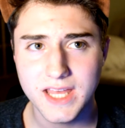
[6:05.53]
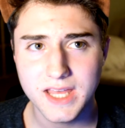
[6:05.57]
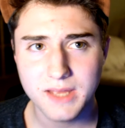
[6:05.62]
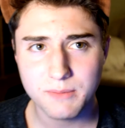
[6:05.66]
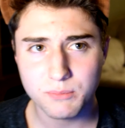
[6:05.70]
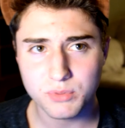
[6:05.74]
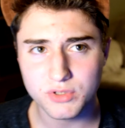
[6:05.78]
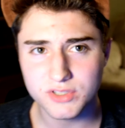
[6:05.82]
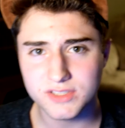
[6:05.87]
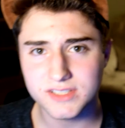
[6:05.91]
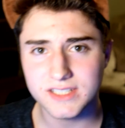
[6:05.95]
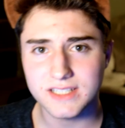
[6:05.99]

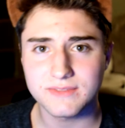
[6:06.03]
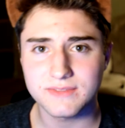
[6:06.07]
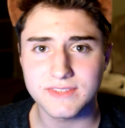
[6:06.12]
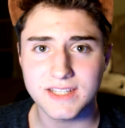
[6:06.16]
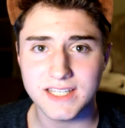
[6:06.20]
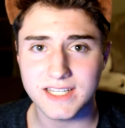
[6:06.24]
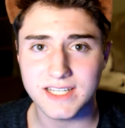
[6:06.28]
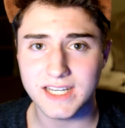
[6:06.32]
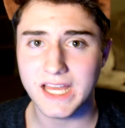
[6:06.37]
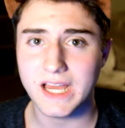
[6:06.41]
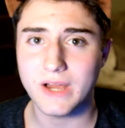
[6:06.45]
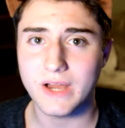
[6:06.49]
perceived
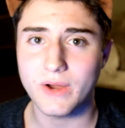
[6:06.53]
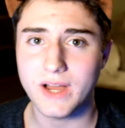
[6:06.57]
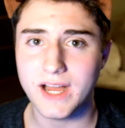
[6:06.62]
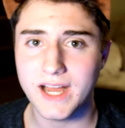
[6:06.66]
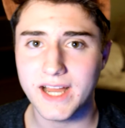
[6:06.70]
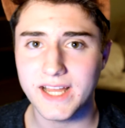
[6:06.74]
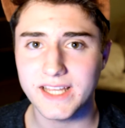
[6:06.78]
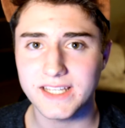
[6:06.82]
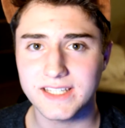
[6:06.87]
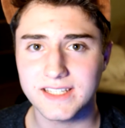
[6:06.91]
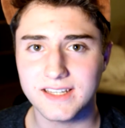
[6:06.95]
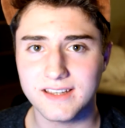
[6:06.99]
it and how
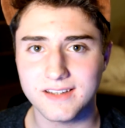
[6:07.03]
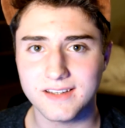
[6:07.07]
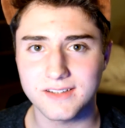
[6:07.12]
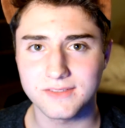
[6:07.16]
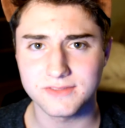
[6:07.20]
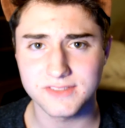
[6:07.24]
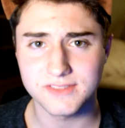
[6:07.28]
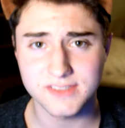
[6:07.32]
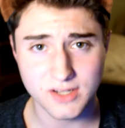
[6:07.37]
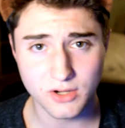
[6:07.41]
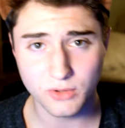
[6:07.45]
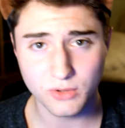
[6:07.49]
I kind
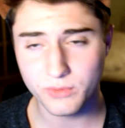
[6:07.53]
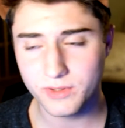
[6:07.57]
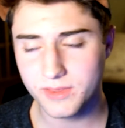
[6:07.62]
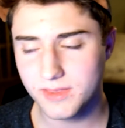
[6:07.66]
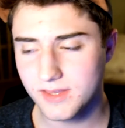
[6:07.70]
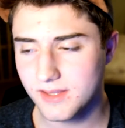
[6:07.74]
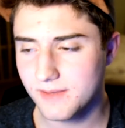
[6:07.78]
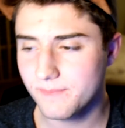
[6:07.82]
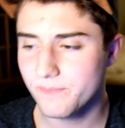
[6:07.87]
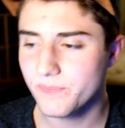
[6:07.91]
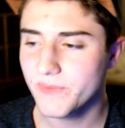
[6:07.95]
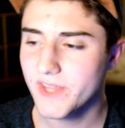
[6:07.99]
of dealt with
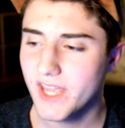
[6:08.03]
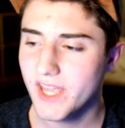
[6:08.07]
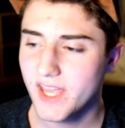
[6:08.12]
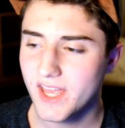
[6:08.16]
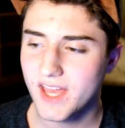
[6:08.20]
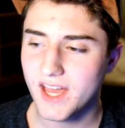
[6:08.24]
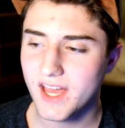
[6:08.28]
it.